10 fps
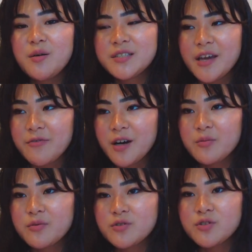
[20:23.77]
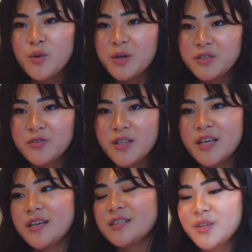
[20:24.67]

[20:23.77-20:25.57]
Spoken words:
save up so much for this,